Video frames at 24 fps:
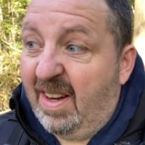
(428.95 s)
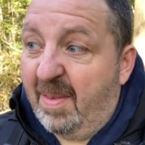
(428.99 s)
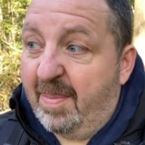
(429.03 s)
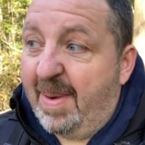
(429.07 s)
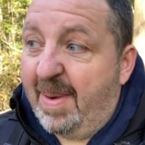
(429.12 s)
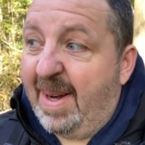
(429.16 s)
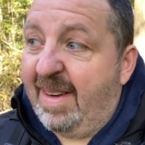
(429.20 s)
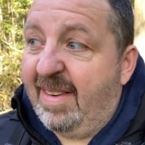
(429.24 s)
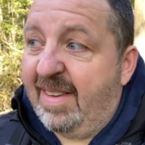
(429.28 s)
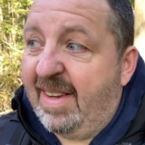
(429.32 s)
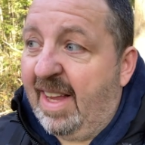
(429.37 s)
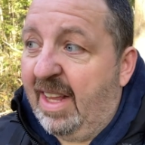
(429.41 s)
And I
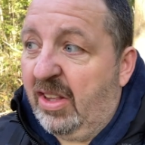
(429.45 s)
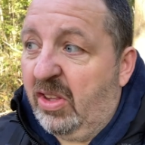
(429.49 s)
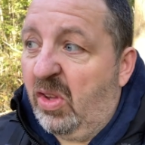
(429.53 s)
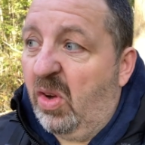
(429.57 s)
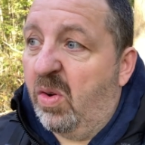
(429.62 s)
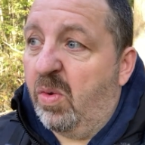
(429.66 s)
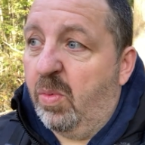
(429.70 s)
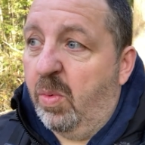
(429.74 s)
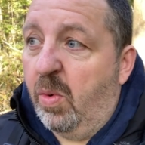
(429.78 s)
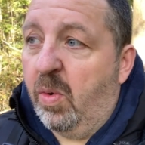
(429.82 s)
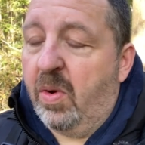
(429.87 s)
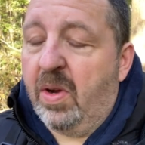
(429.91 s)
managed to get
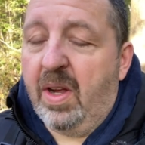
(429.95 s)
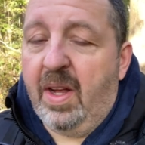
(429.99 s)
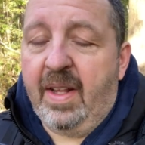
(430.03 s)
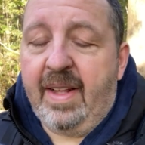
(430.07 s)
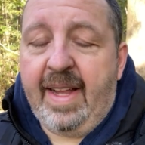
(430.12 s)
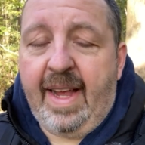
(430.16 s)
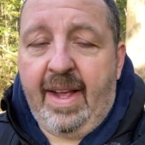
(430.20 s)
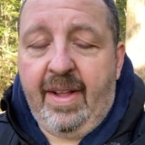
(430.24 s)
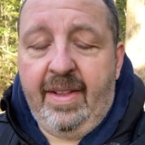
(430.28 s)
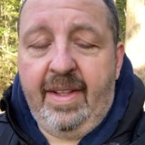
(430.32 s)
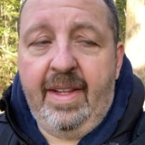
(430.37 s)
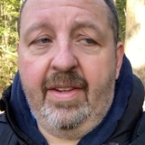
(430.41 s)
dog walker
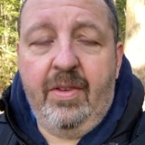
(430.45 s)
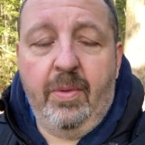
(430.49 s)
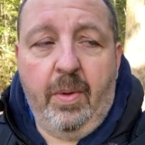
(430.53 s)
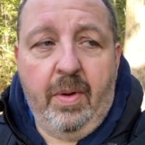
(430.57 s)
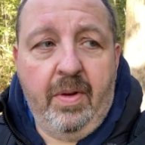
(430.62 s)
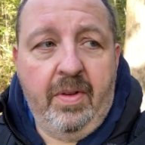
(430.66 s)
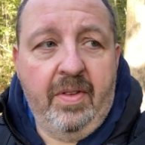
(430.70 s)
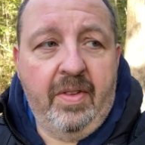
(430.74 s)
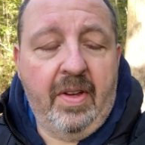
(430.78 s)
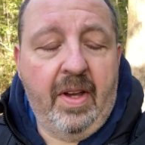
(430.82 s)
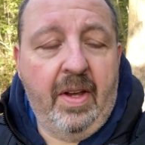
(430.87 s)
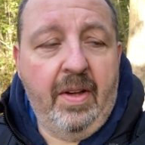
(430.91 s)
down this
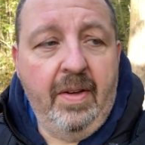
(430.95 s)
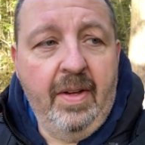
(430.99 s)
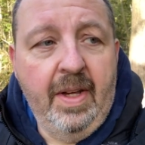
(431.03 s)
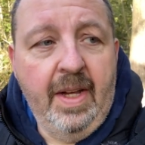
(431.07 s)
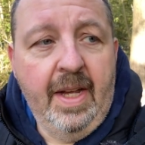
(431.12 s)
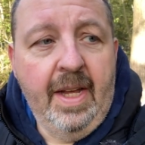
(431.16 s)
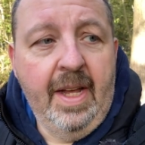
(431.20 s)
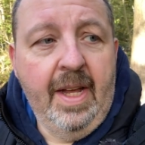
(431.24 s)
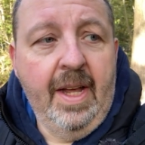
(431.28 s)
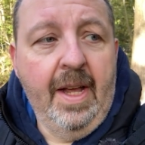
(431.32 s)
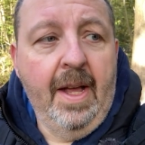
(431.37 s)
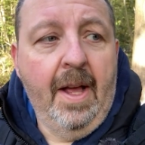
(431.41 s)
one. So
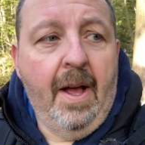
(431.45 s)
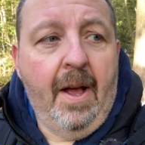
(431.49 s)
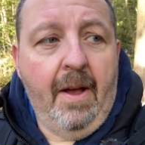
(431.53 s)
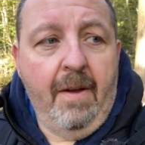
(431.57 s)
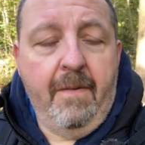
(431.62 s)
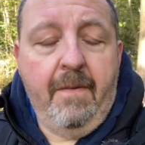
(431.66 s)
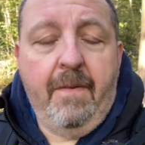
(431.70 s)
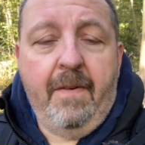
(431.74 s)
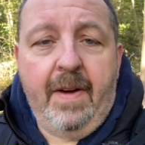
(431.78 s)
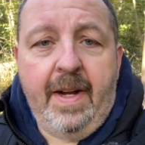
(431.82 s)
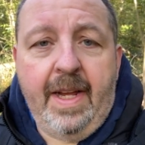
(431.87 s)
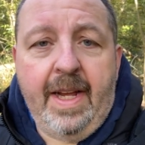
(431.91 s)

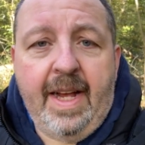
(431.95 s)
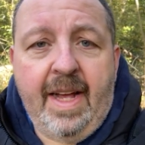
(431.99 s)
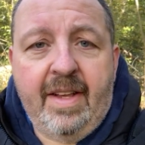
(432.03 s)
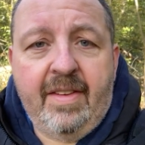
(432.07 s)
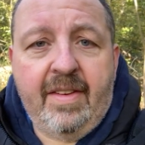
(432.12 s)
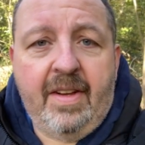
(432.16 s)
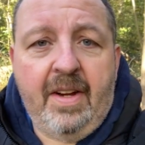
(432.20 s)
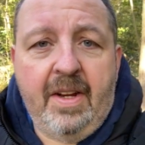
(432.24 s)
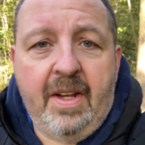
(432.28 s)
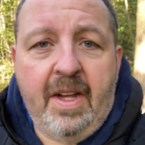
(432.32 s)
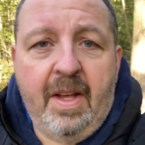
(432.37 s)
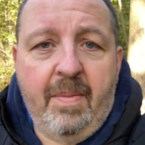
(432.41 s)
hopefully that's
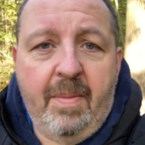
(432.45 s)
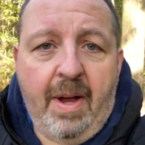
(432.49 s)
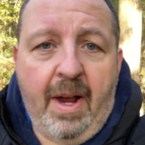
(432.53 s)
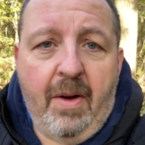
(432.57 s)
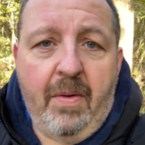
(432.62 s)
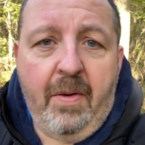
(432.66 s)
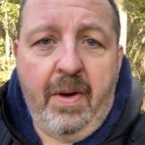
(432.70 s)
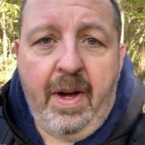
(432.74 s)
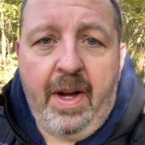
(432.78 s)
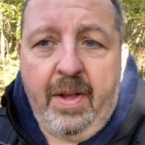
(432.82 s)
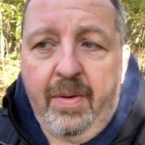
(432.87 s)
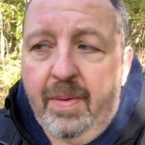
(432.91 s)
going to come out
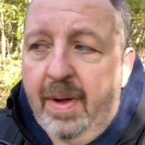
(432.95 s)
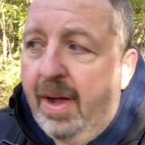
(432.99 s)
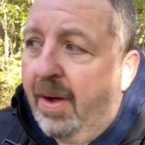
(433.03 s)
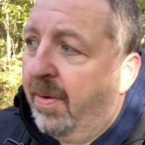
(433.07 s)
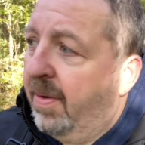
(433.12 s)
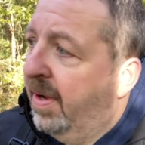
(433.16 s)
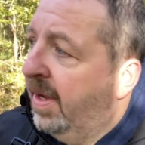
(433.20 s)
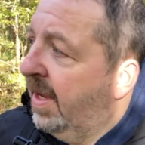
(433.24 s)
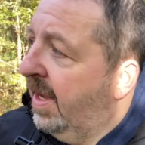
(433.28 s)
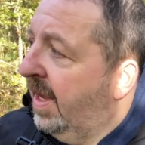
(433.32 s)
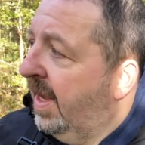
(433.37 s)
really well.